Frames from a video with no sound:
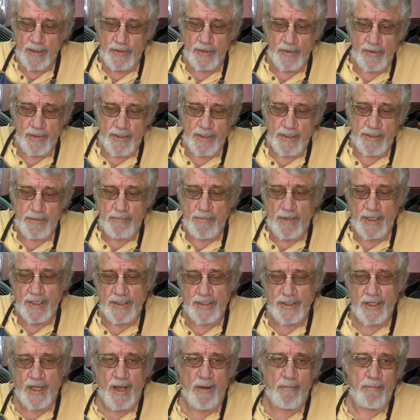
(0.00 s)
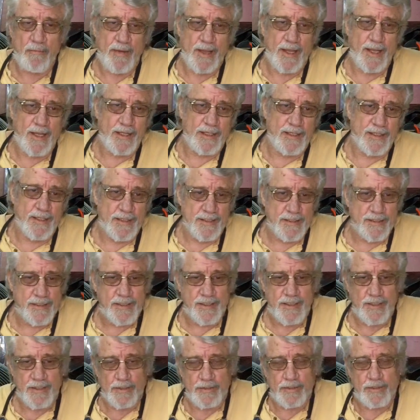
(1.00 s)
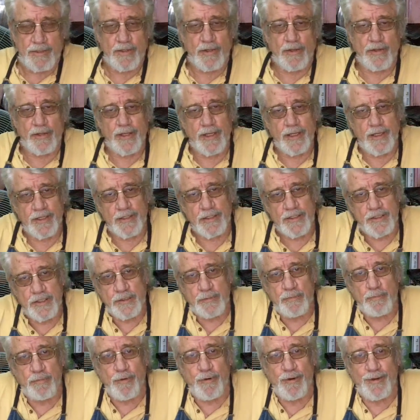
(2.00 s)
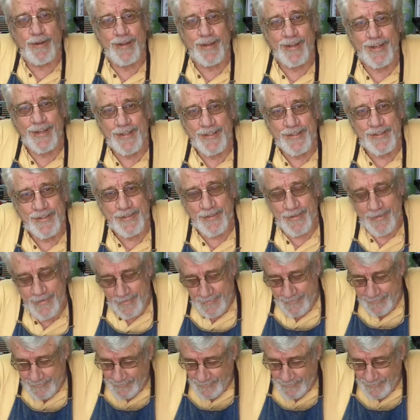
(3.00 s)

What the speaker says: do this my shop maintenance till the end of spring, so